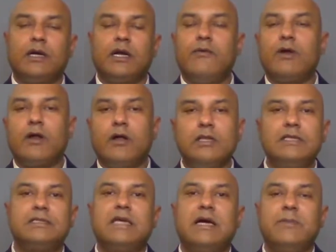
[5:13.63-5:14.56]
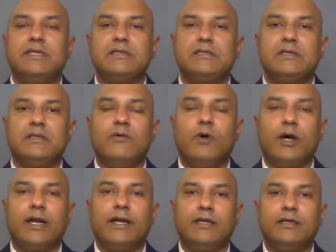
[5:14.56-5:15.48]
cover all these damages in the
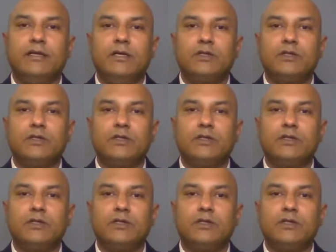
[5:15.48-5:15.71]
warranty.